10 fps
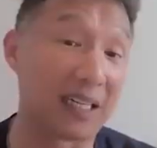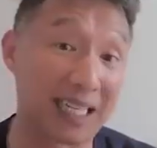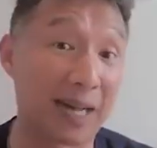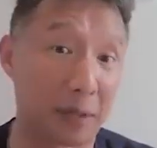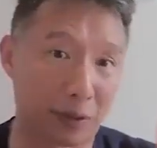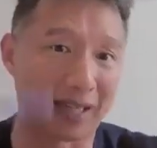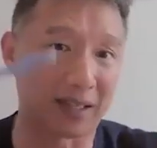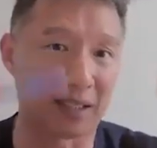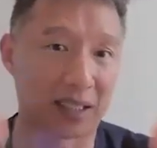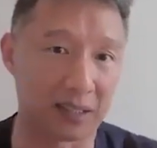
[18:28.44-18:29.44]
seen the table,
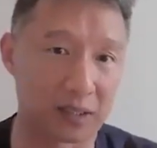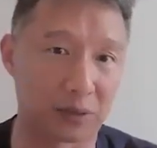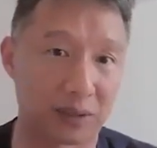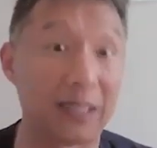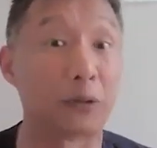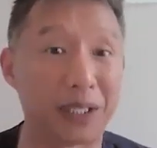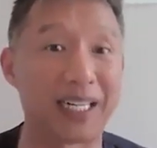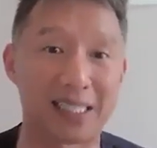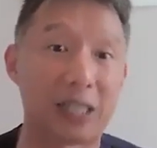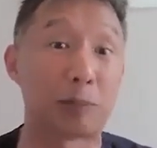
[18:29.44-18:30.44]
right? The sort of the
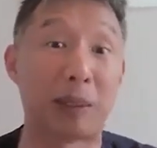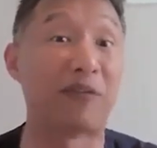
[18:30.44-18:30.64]
ingredients has